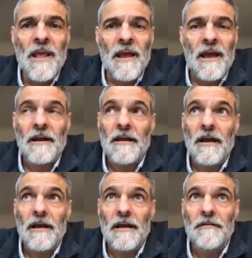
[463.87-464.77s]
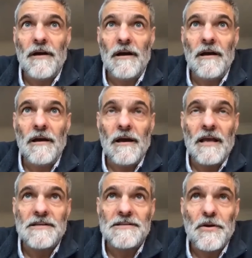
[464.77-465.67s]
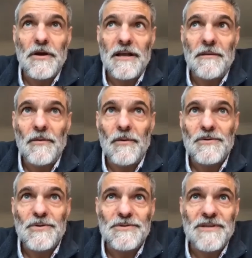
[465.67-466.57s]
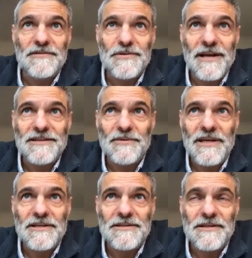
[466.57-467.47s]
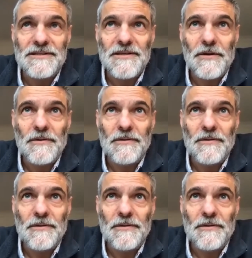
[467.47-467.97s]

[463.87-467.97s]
And if, as I said earlier, all tools have strengths and weaknesses. So